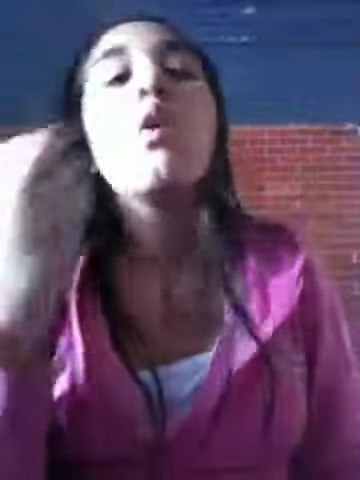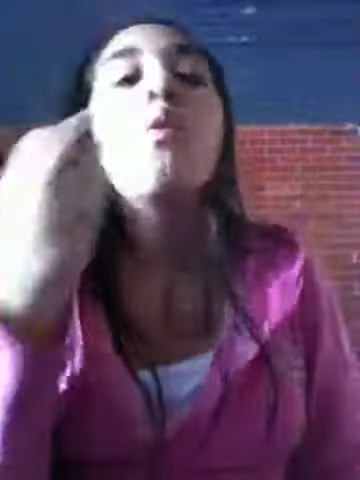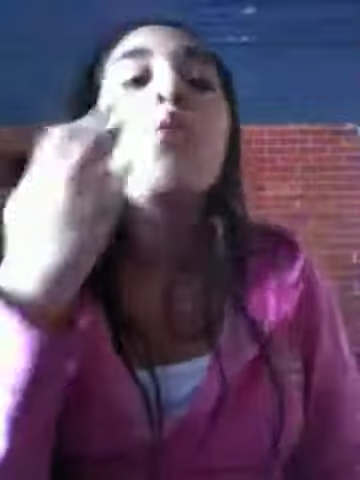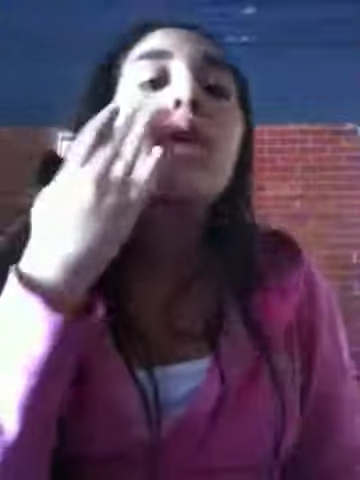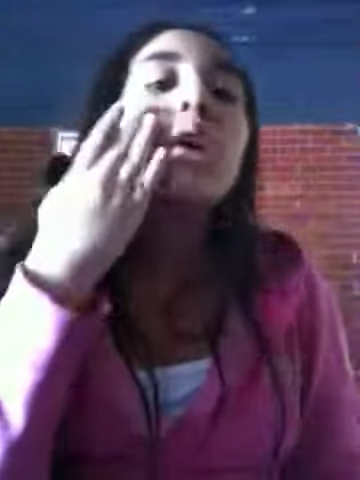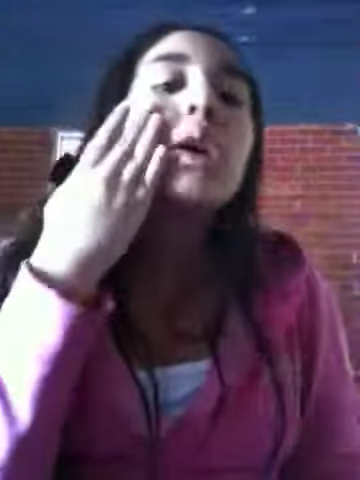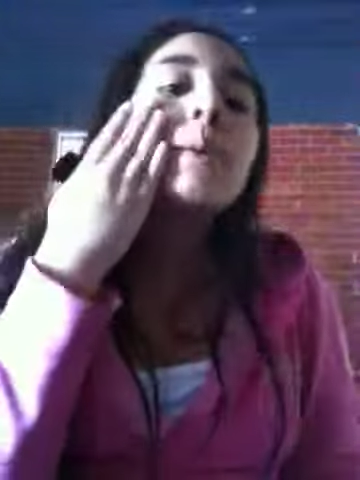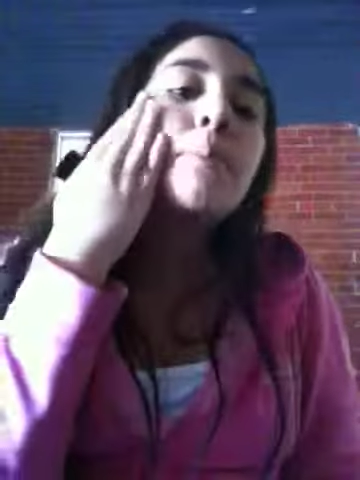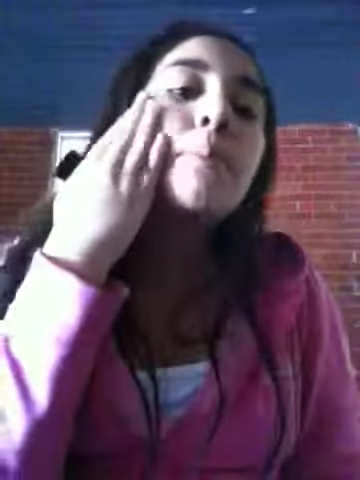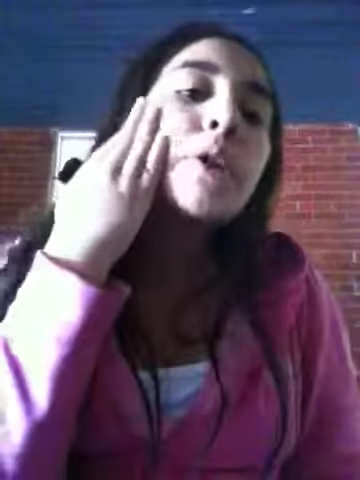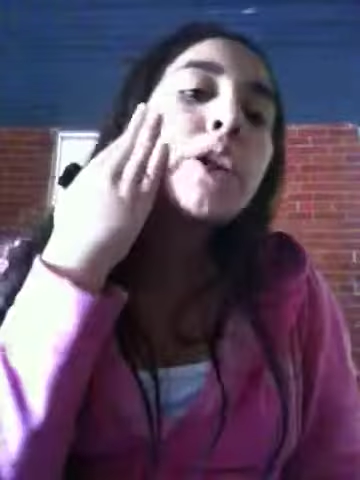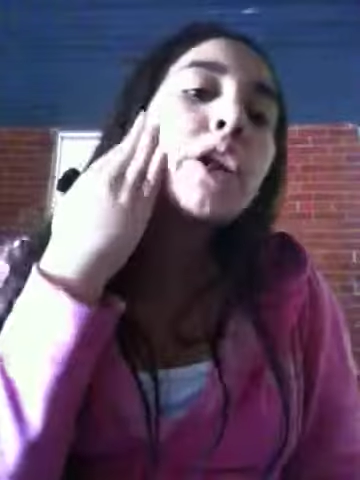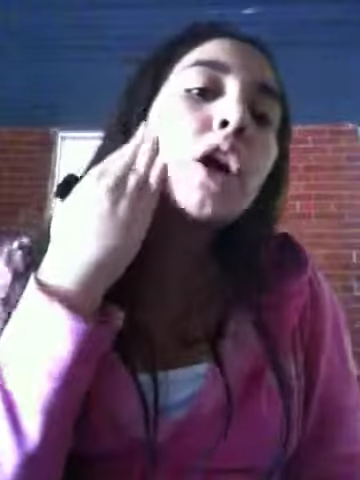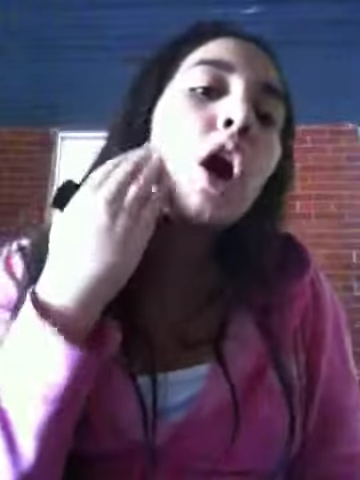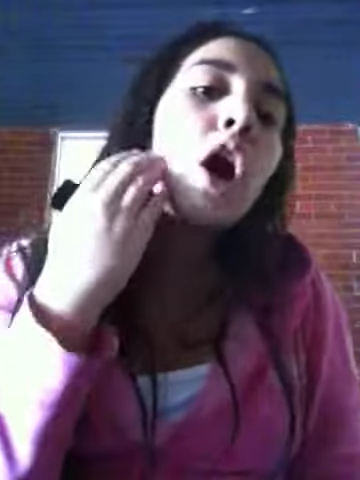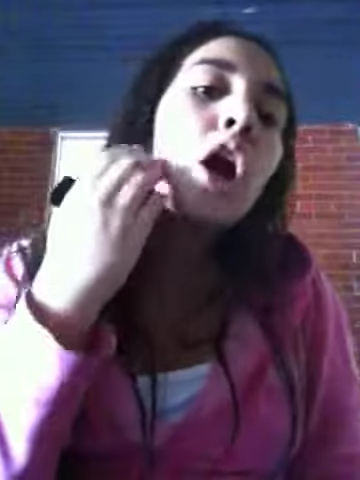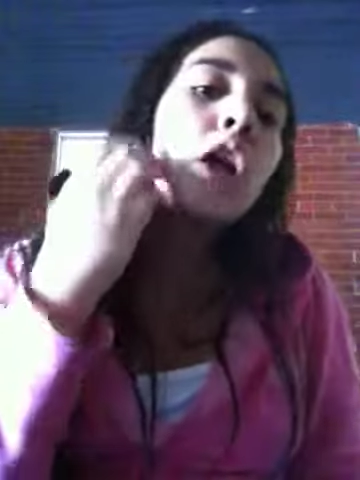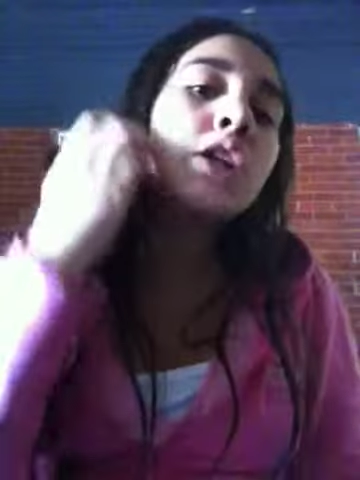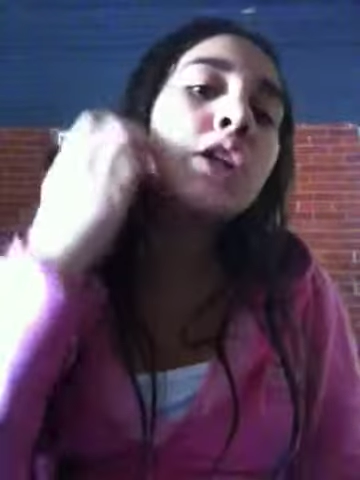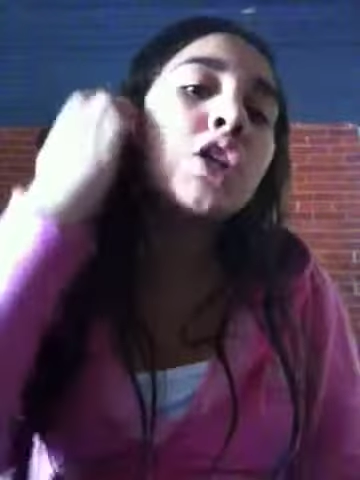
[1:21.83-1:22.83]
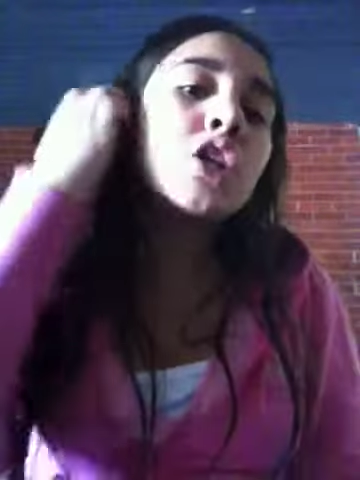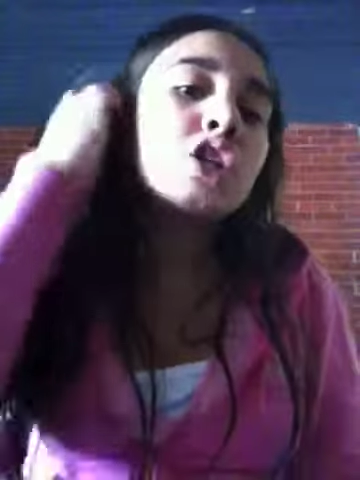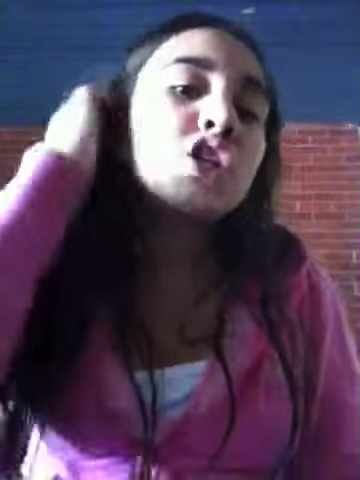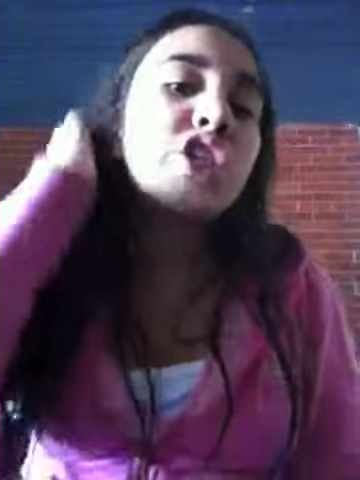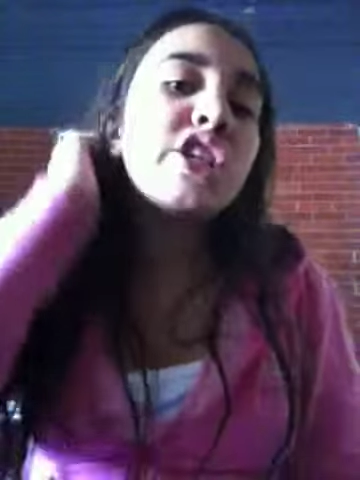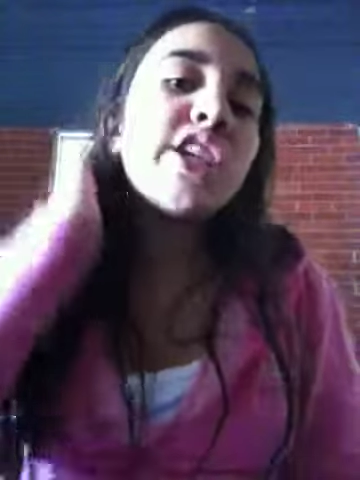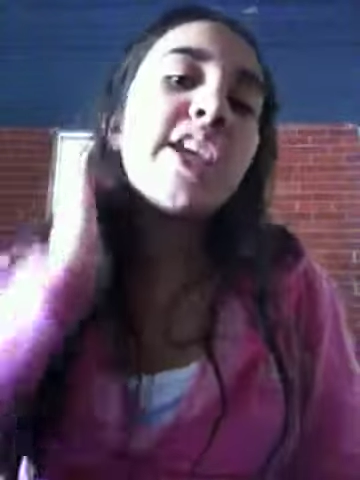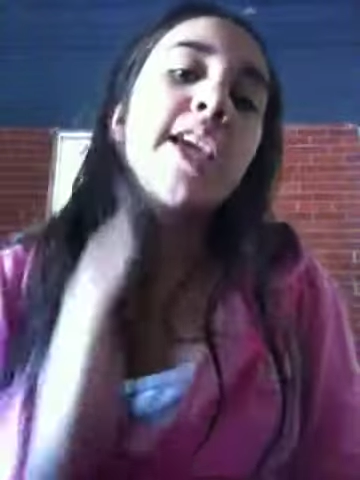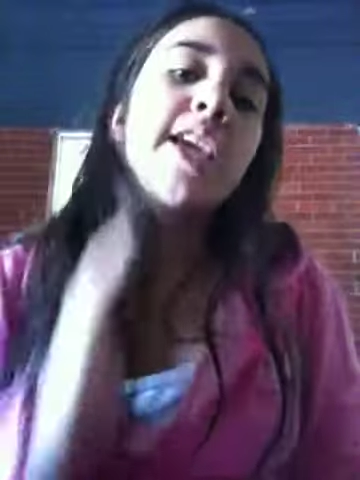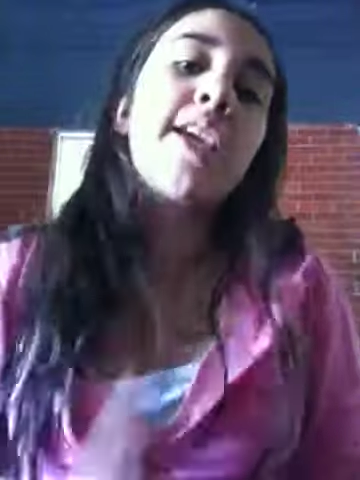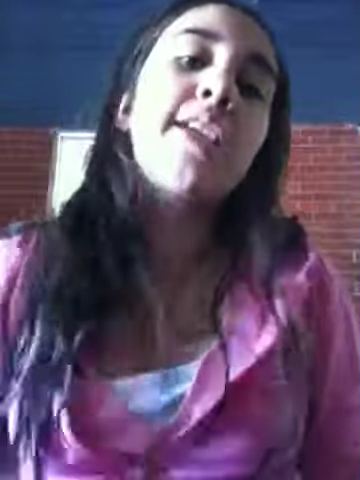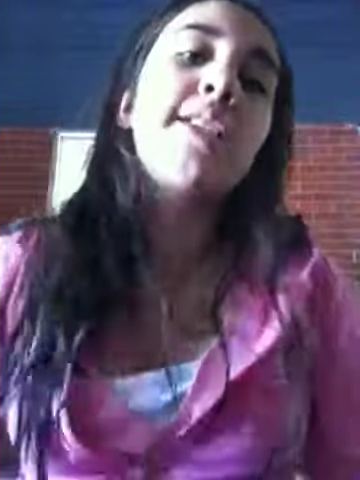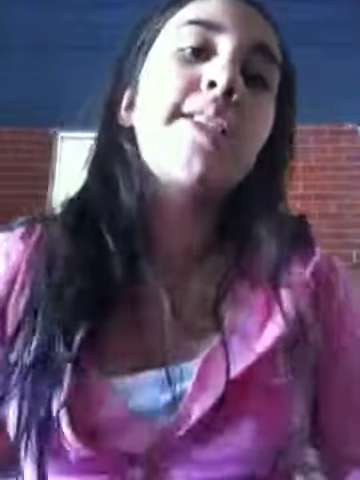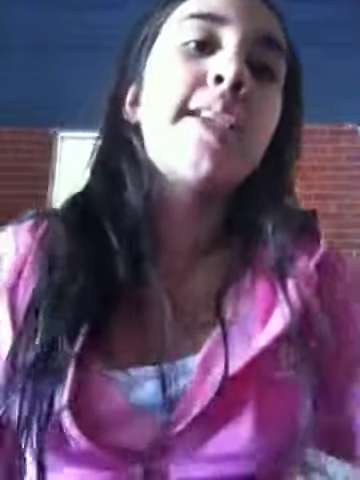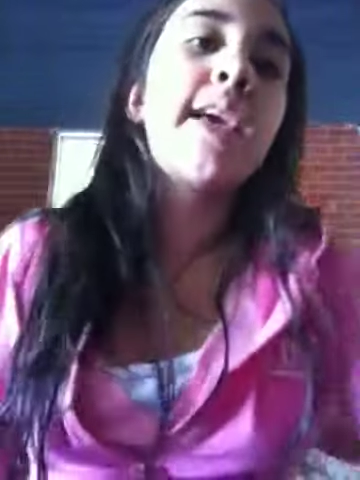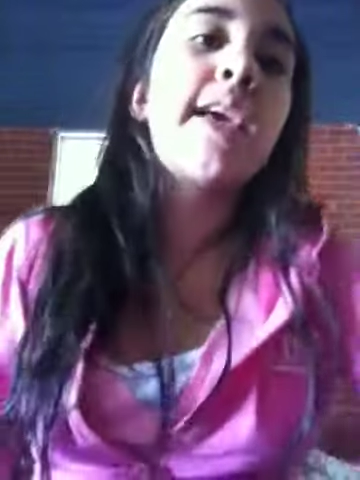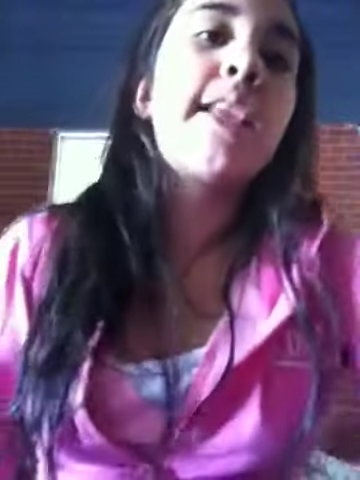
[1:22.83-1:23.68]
where you put it on your cheeks,